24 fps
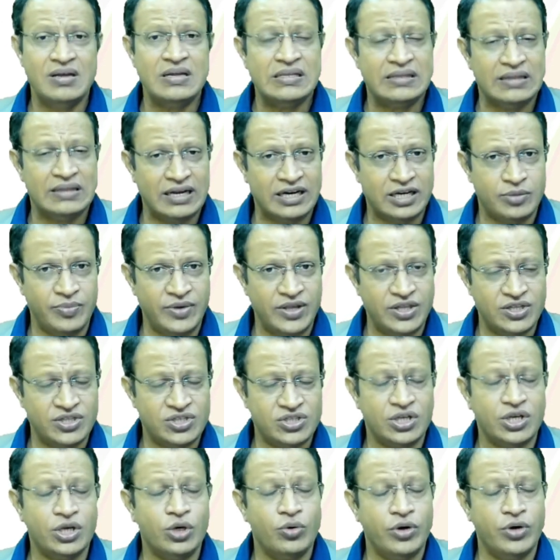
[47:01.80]
That means
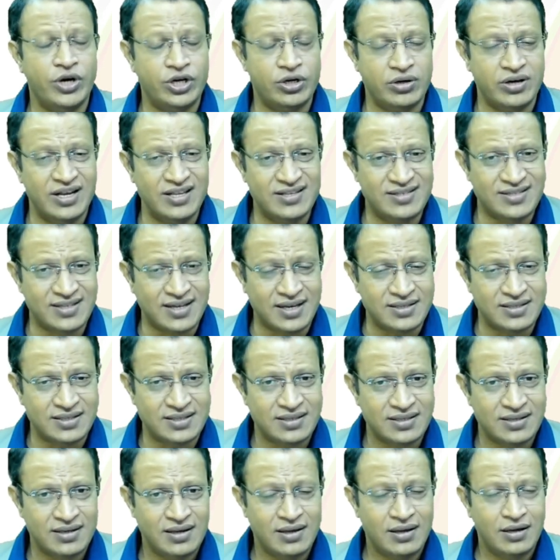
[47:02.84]
you need to
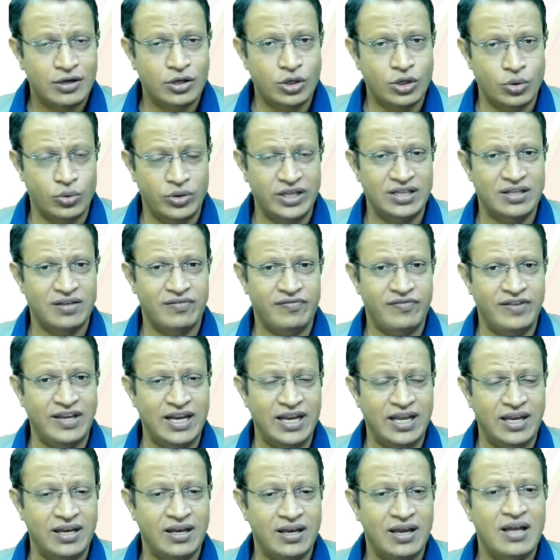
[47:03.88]
discuss during the
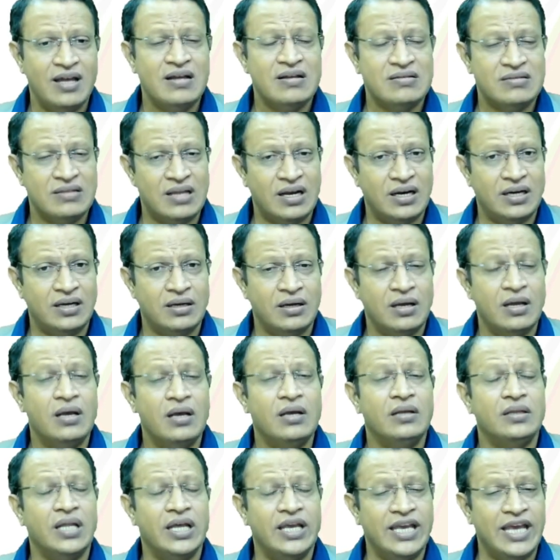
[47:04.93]
weaning that
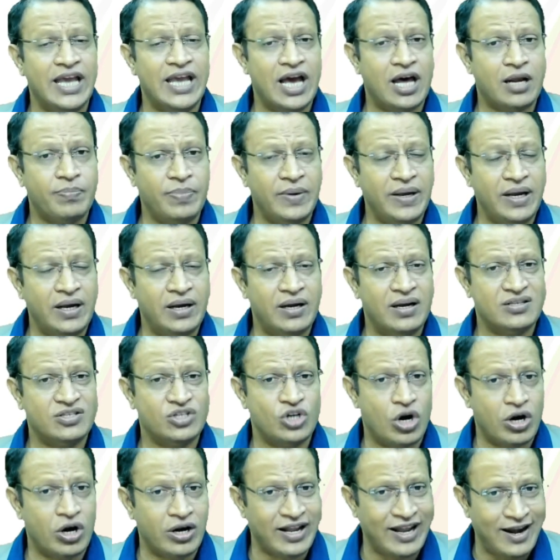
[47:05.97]
the ERP does
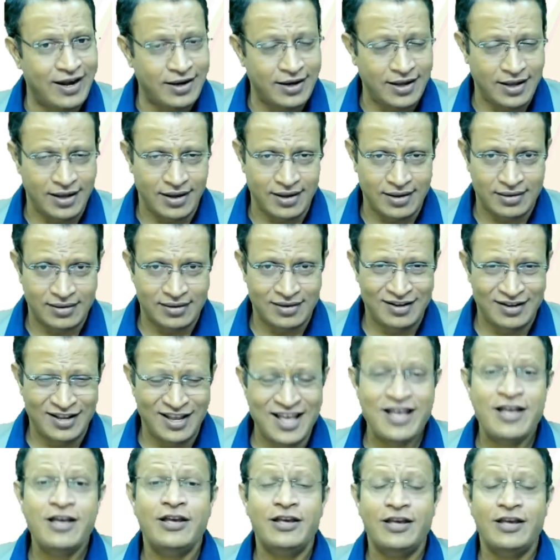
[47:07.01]
not end here.
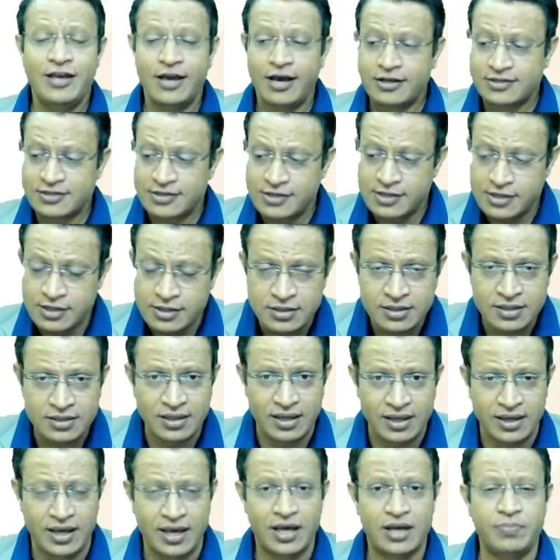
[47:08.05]
He has learned
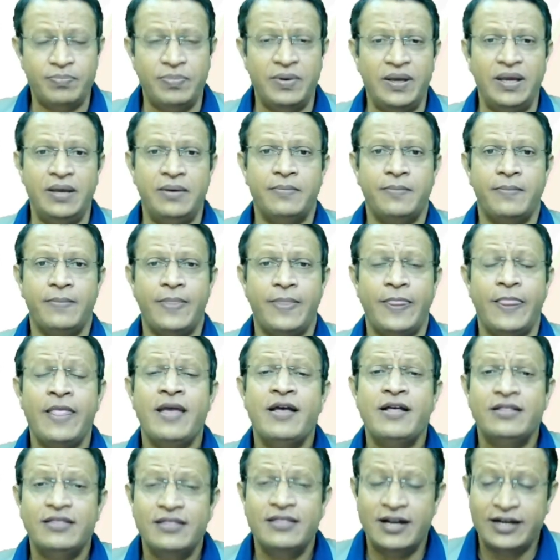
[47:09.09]
the ERP,
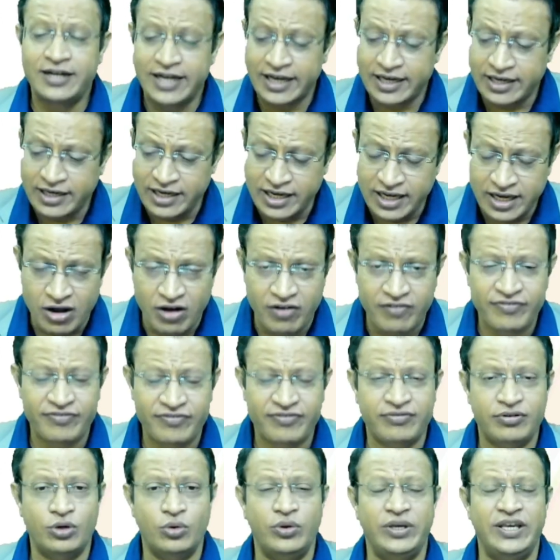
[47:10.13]
the technique of
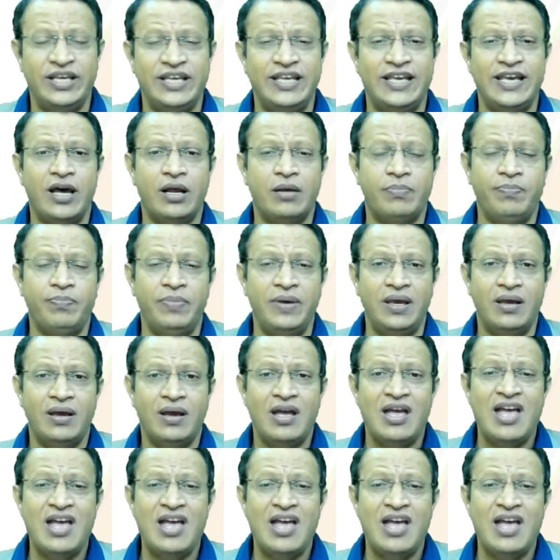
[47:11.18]
doing ERP,